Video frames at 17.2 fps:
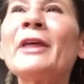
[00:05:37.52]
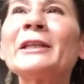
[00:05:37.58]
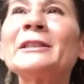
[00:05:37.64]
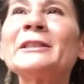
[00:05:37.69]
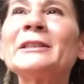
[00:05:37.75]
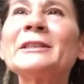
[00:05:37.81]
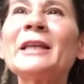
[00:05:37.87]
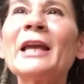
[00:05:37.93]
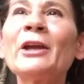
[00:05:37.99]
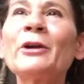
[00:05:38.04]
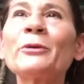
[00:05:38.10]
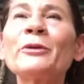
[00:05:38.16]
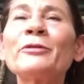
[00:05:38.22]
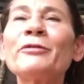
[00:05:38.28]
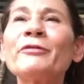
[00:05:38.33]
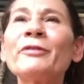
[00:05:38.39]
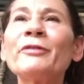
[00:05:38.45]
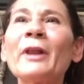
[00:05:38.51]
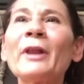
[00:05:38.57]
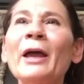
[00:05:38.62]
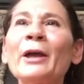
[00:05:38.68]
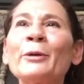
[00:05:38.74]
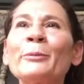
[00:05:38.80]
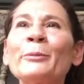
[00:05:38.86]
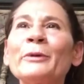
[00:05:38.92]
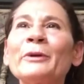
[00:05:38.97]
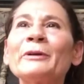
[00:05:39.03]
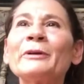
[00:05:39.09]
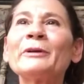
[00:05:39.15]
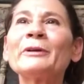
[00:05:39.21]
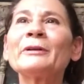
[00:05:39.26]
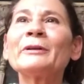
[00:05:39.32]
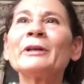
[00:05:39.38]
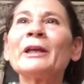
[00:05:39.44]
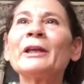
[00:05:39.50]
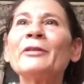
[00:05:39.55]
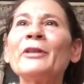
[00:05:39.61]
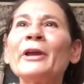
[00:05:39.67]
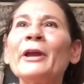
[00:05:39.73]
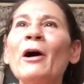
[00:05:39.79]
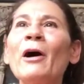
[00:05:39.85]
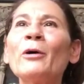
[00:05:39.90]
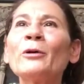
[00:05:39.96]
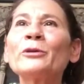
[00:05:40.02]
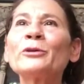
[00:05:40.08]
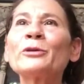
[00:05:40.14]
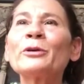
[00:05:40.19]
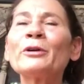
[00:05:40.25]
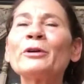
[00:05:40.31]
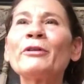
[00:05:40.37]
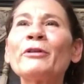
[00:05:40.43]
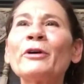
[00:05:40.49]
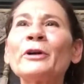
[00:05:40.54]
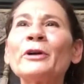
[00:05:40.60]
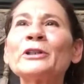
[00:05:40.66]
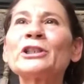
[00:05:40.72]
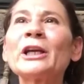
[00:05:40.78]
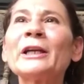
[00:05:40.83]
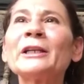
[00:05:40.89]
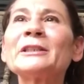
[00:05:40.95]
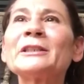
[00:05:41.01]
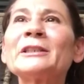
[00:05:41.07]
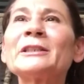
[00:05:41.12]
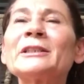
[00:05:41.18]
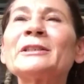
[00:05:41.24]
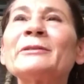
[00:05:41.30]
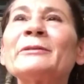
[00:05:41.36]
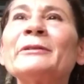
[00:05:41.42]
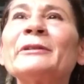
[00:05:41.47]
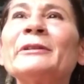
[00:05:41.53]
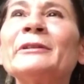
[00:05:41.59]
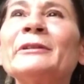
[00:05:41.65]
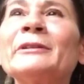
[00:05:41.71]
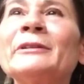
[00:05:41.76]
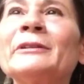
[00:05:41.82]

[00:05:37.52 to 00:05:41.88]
to that sacred flame in the altar of our chest.